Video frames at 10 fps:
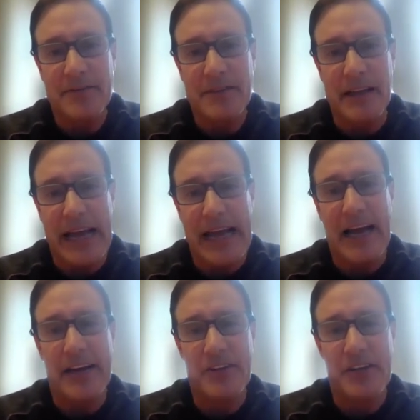
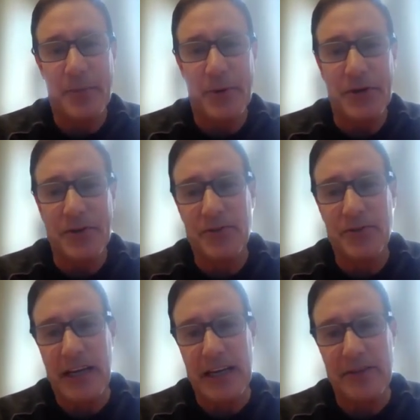AI is going to produce
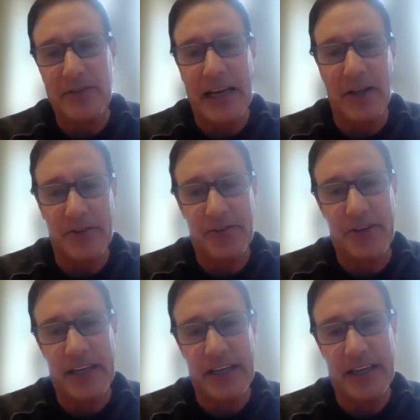a tailored
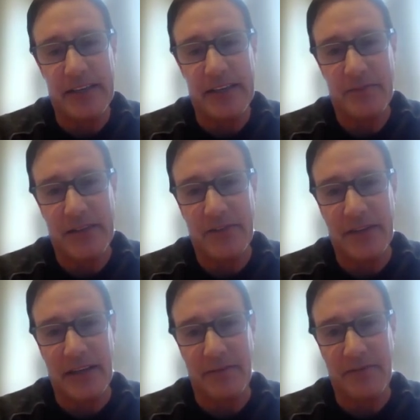study that's
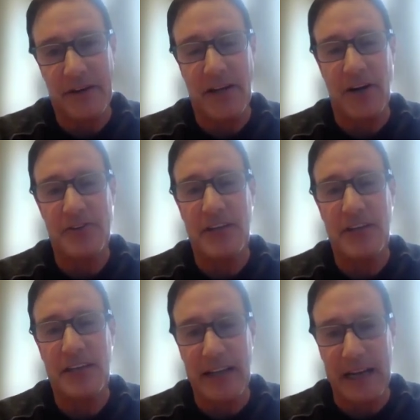going to fairly
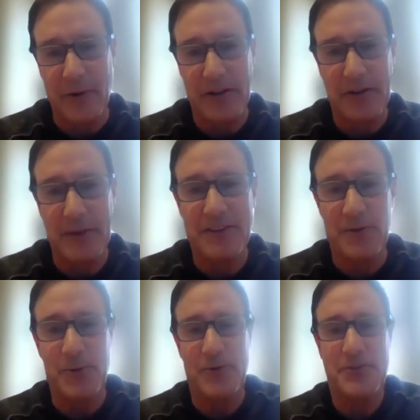articulate whether you meet the
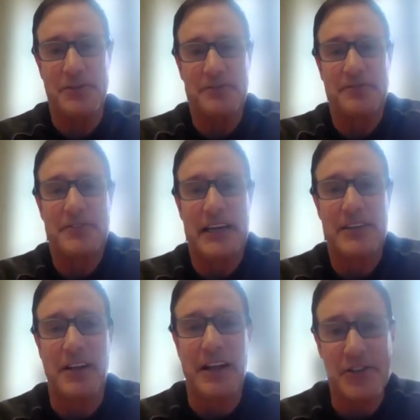rules of
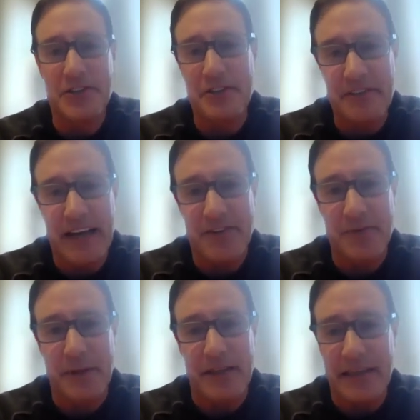technological
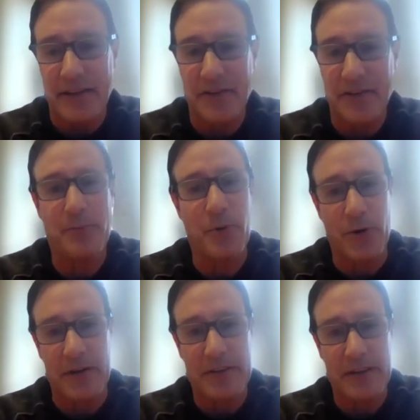advancement and the
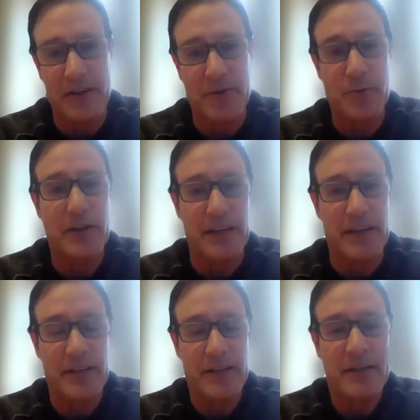support that goes with
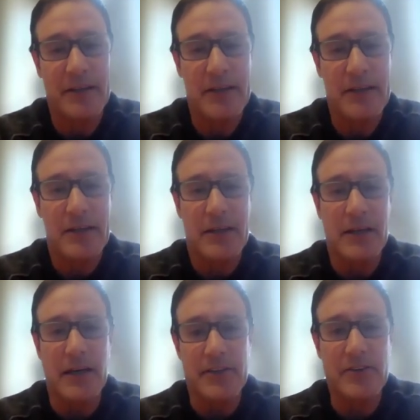it.
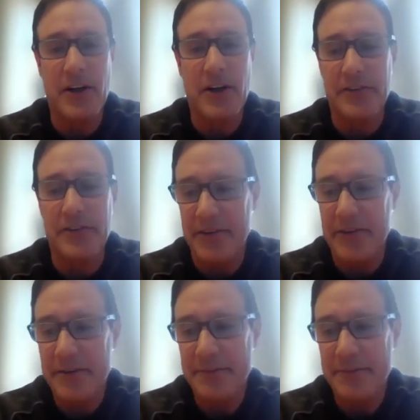It's a tall task.